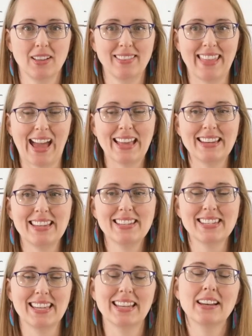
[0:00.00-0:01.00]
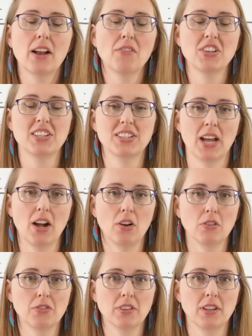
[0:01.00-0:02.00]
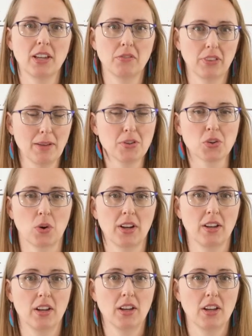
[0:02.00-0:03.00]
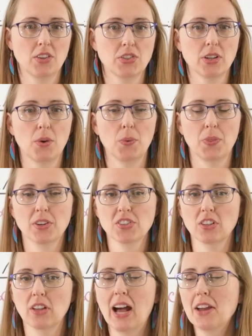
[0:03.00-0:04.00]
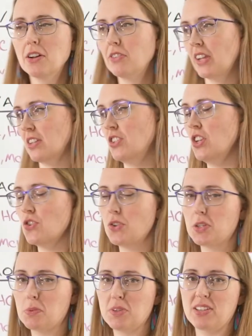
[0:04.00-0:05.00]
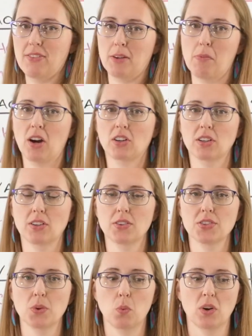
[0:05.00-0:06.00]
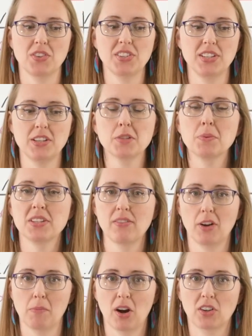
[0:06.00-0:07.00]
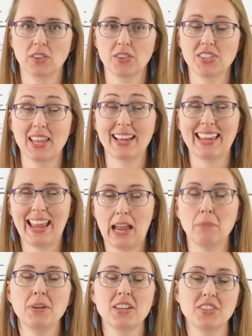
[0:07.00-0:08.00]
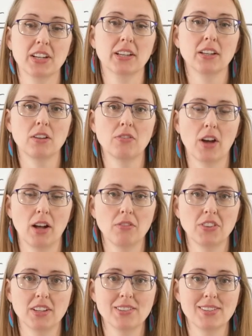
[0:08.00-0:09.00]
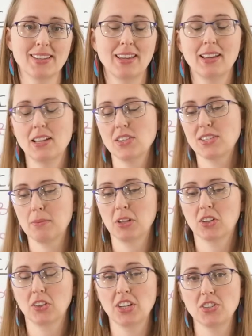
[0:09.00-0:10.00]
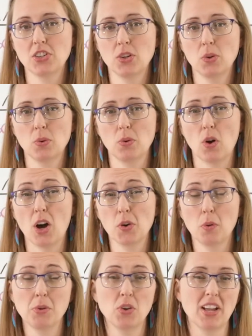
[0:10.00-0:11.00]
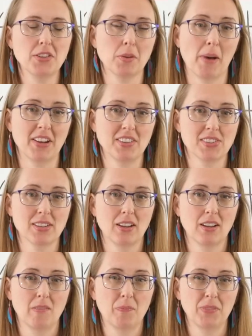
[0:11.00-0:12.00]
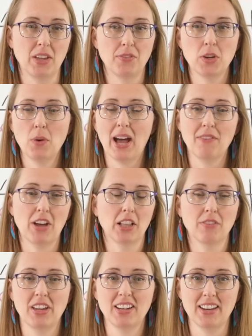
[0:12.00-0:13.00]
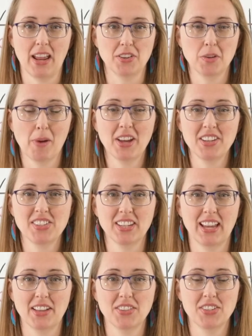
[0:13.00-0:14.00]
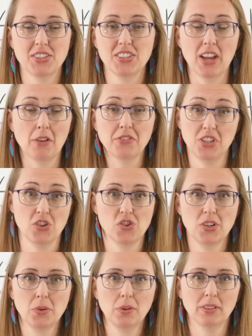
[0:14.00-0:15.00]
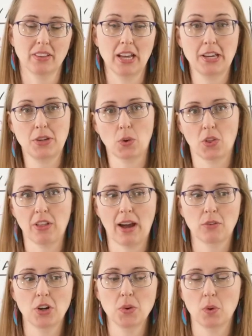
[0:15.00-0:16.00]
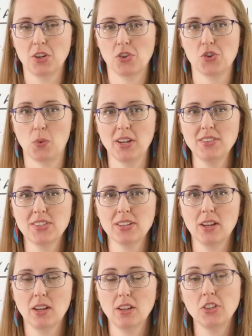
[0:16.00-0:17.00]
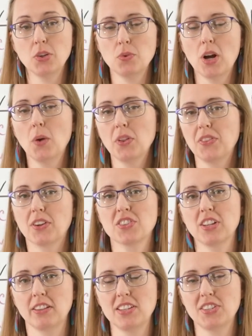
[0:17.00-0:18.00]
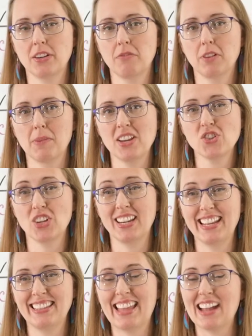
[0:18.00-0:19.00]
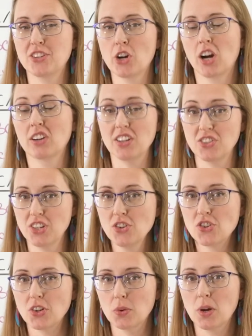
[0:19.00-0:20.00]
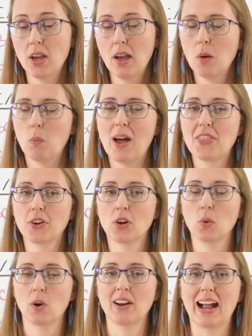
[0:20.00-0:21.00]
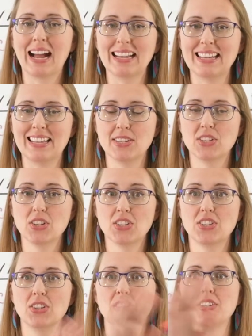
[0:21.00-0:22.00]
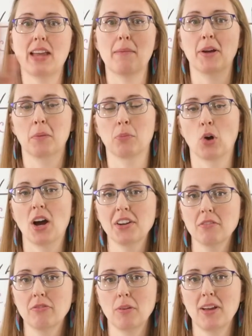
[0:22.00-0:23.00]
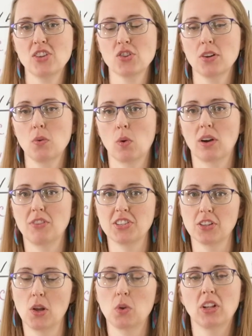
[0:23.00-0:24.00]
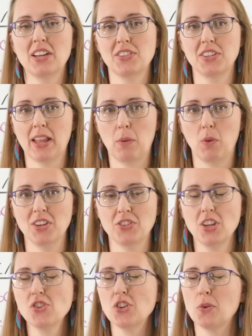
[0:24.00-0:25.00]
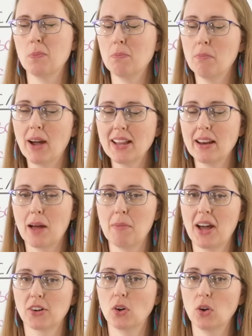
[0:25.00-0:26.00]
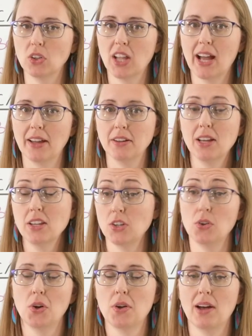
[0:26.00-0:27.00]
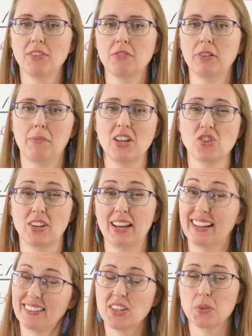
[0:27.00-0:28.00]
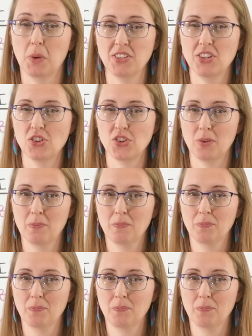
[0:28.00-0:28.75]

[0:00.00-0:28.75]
That is in and of itself inflammatory. So there's a lot of like tissue specific markers or disease specific markers that can be indicative of this. Similarly to autoimmune antibodies. If you have elevated antibodies against self tissue, like your thyroid or your joints, you know that there's at least inflammation in that target tissue, whether or not it's systemic broad inflammation or if it's localized to that one tissue might not matter a whole lot. You know you have inflammation in at least one tissue.